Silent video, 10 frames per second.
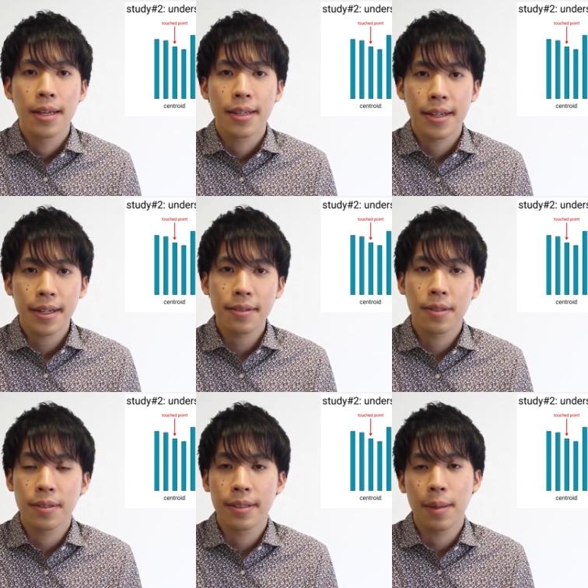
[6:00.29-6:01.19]
Here's
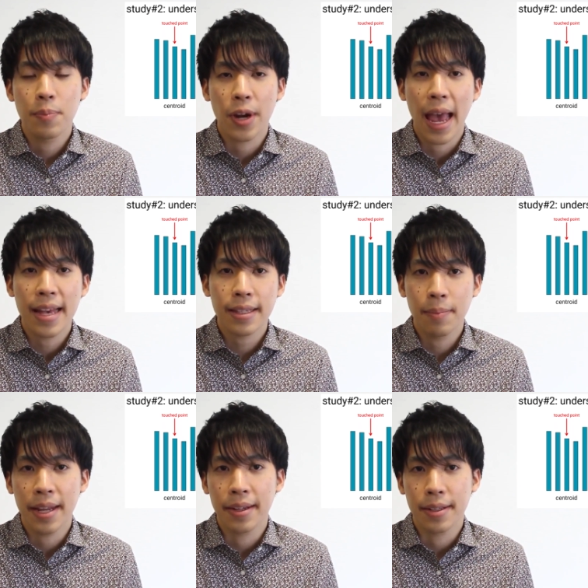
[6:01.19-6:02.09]
2 simple
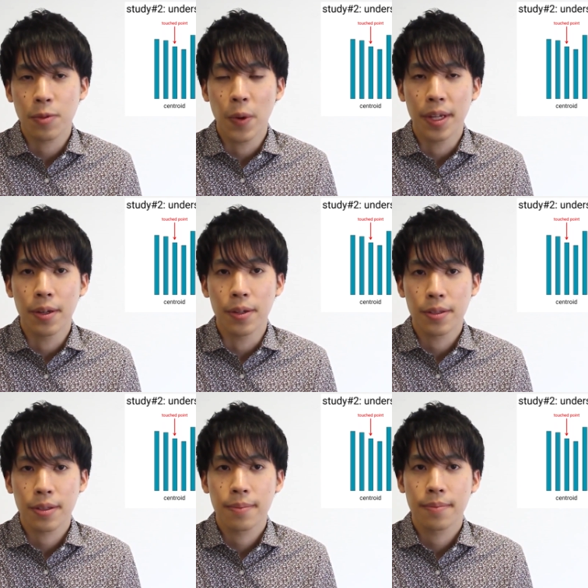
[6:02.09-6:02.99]
estimators we use.